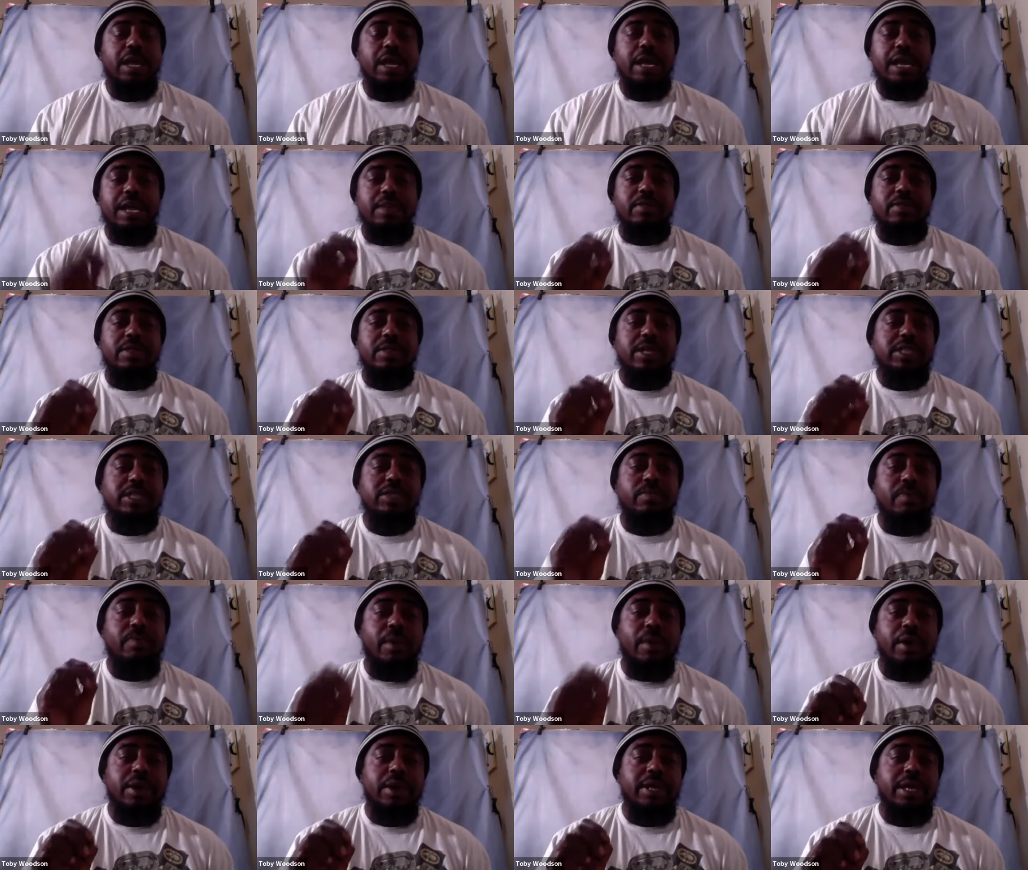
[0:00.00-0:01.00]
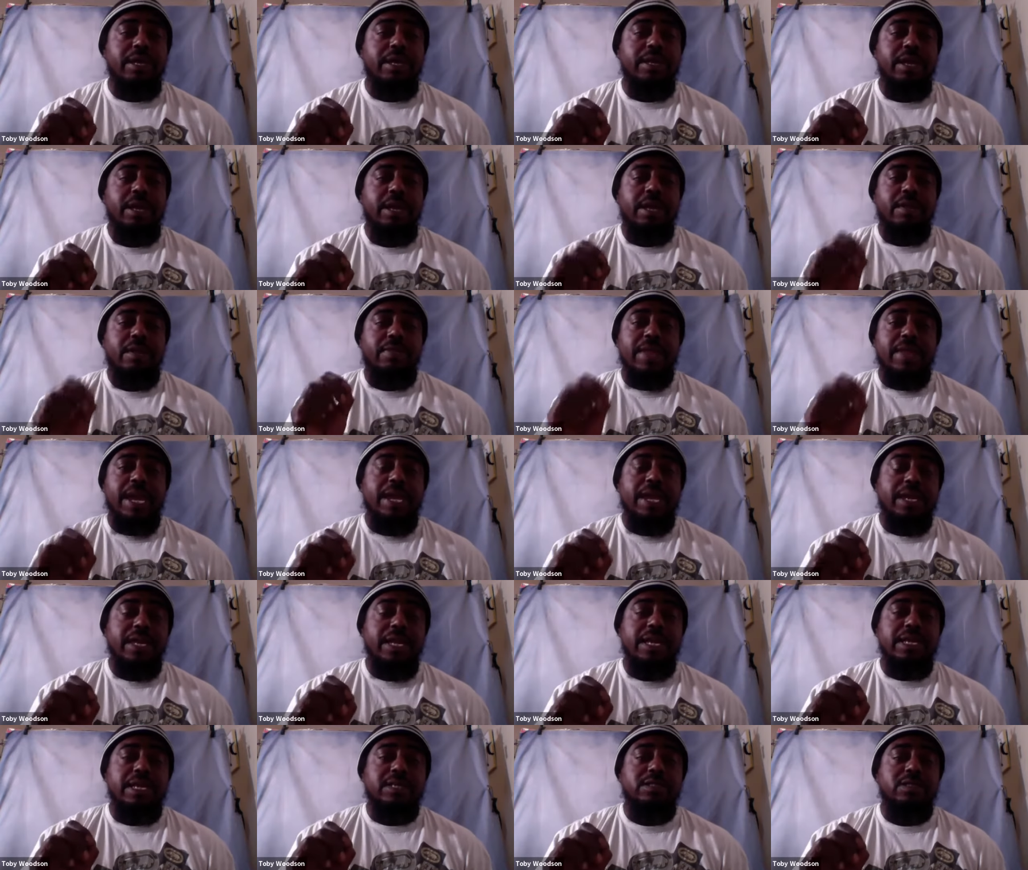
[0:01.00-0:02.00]
in this market that
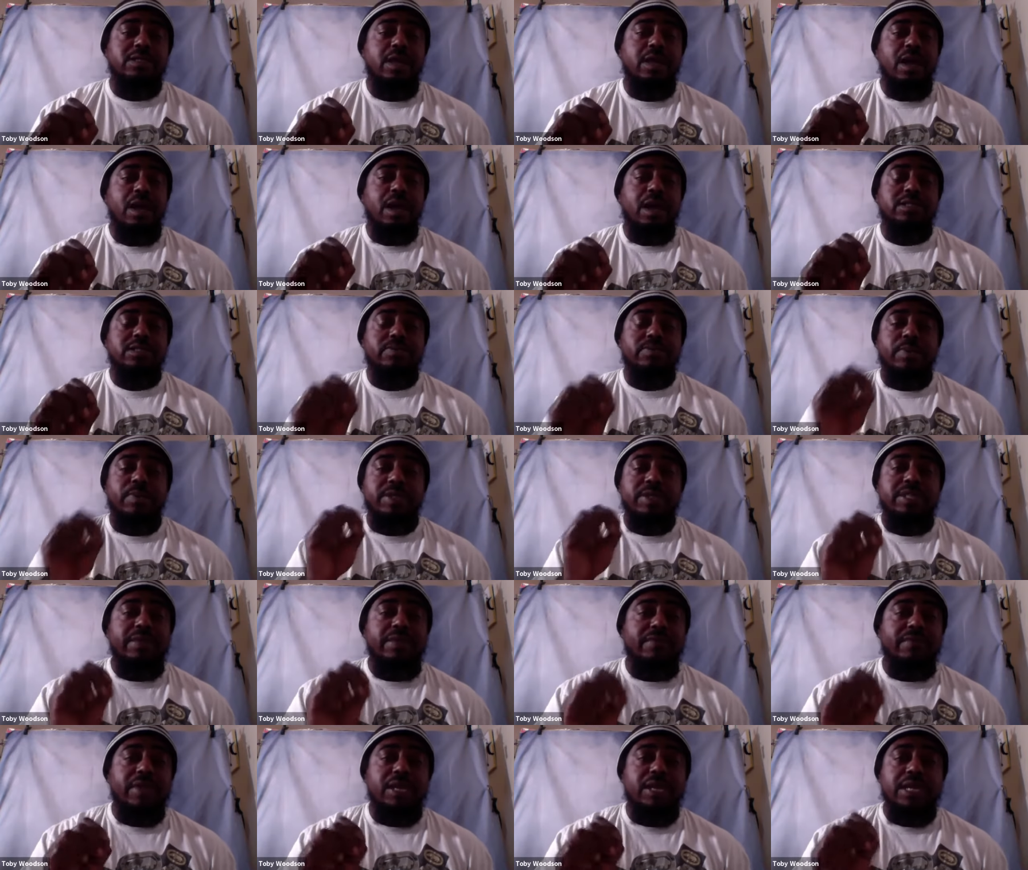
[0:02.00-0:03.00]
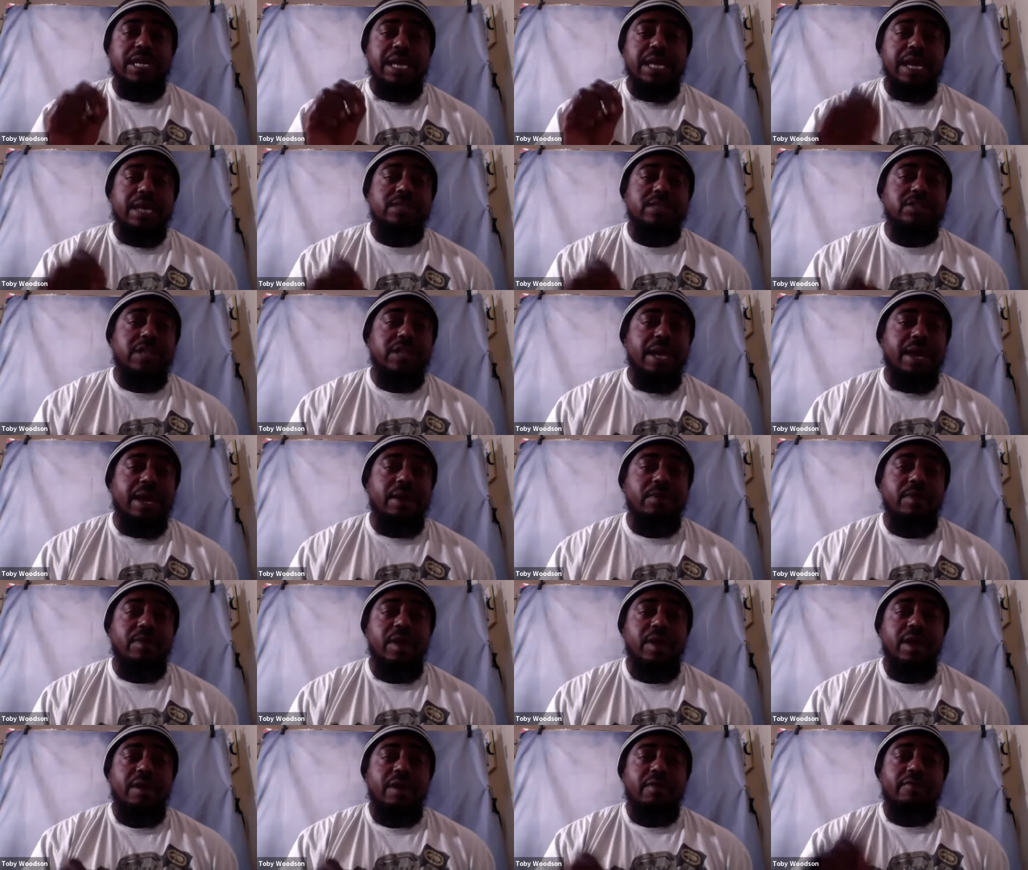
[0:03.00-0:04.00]
is uh, specifically etched
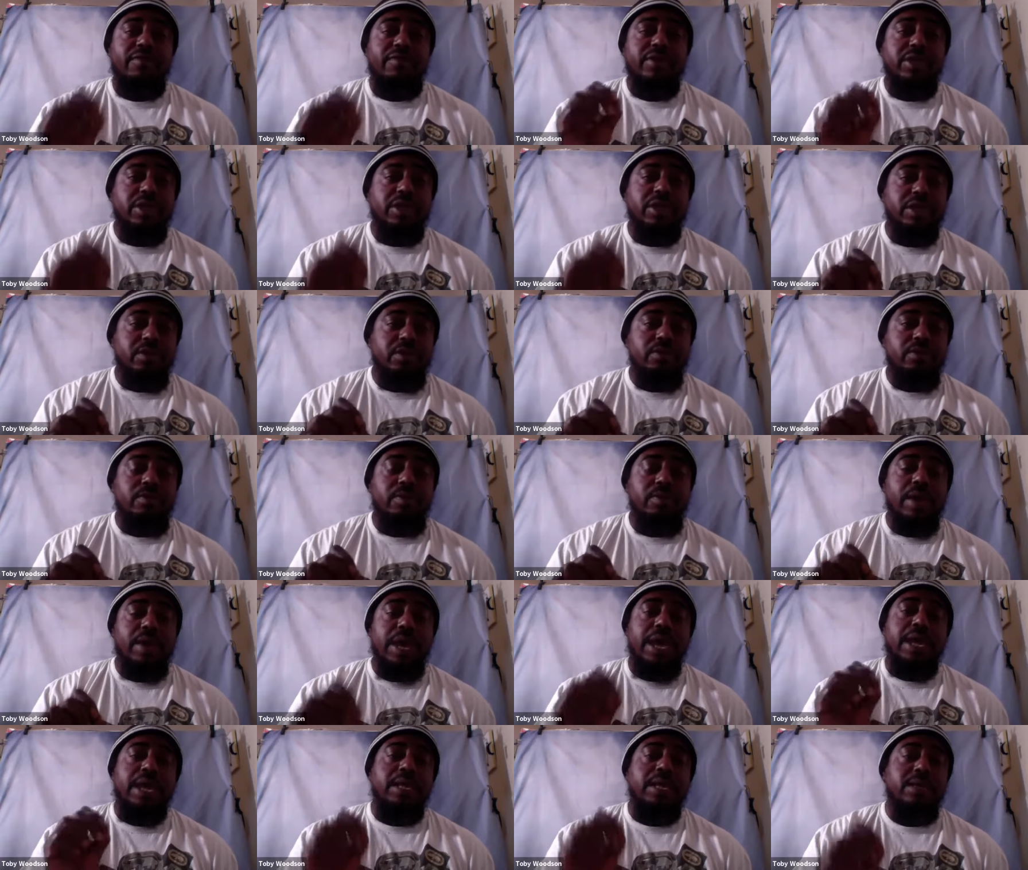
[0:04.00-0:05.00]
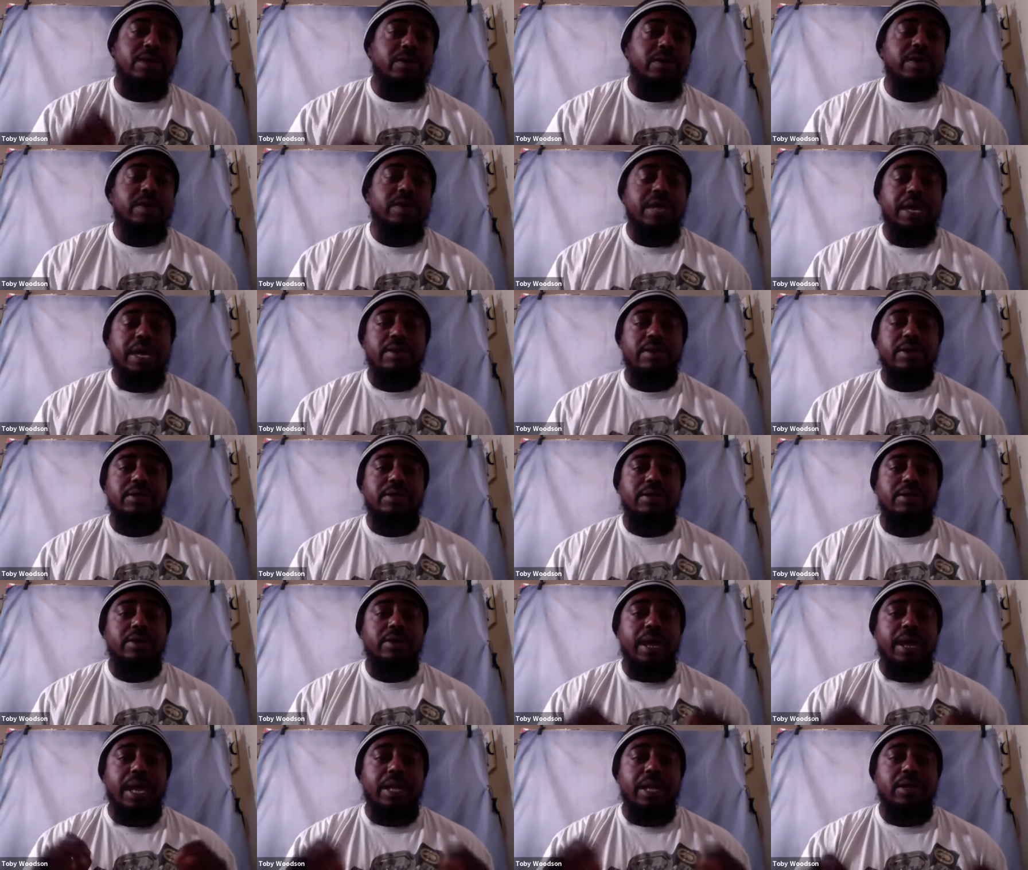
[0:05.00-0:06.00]
out for you and your
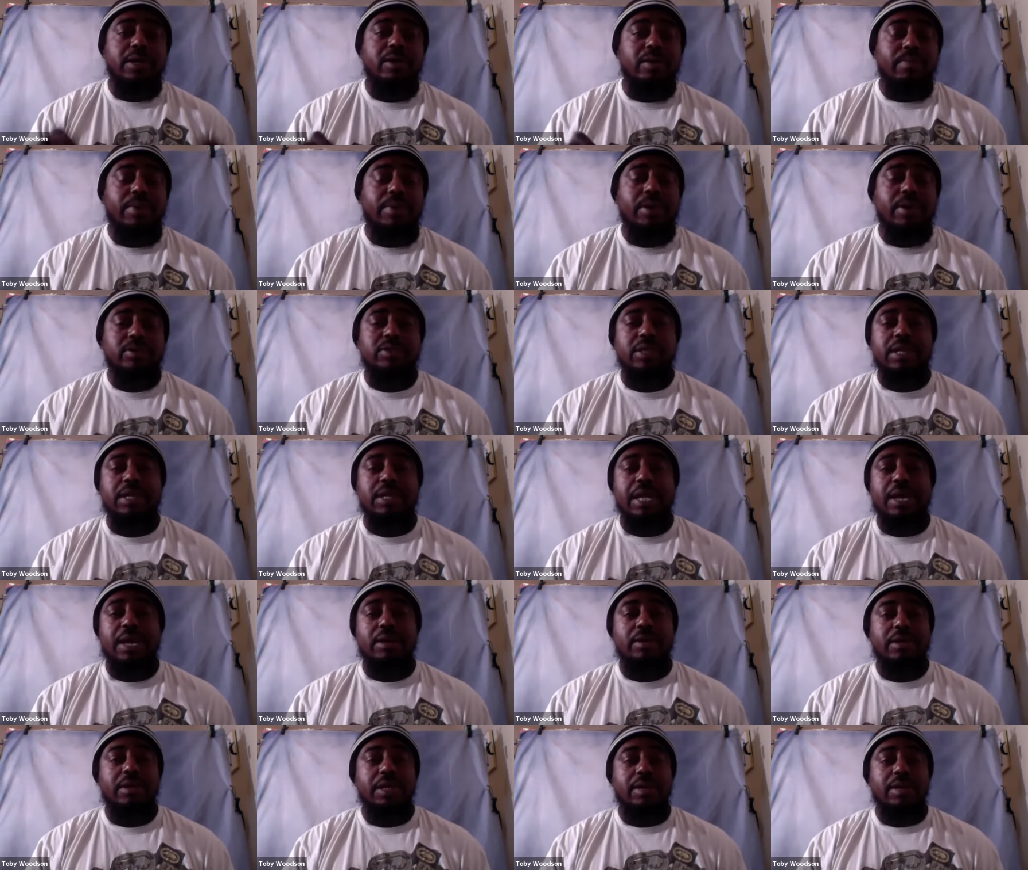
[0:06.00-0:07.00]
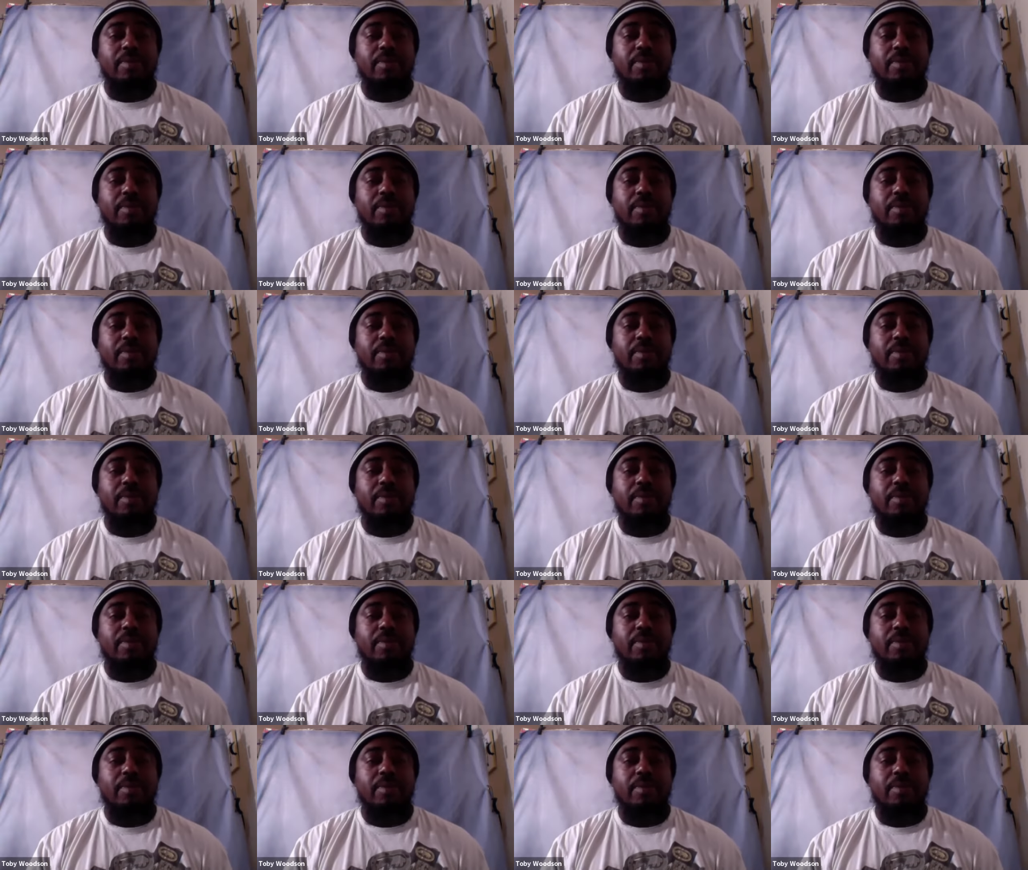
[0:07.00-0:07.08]
character and your personality